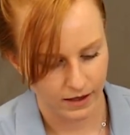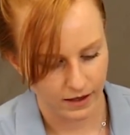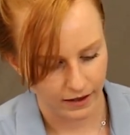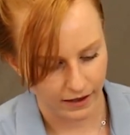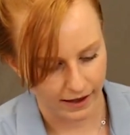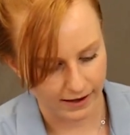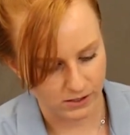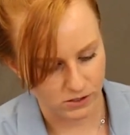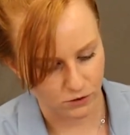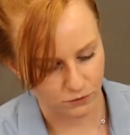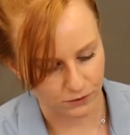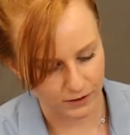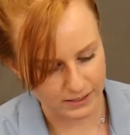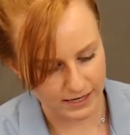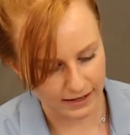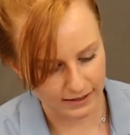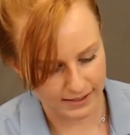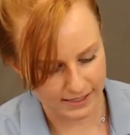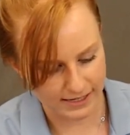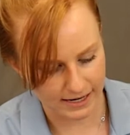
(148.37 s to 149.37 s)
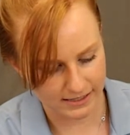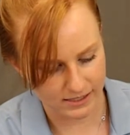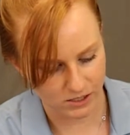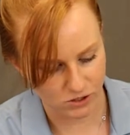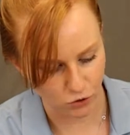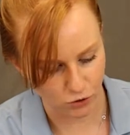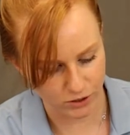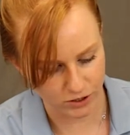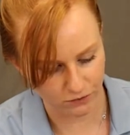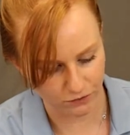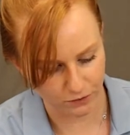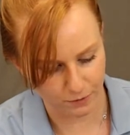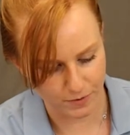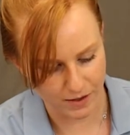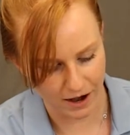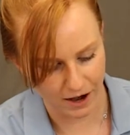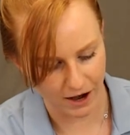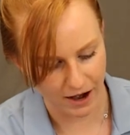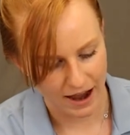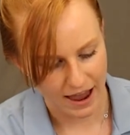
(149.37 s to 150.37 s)
Okay, so frontalis takes its origin from
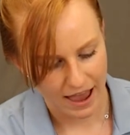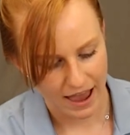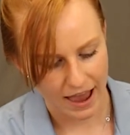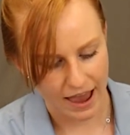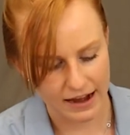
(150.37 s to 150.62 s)
there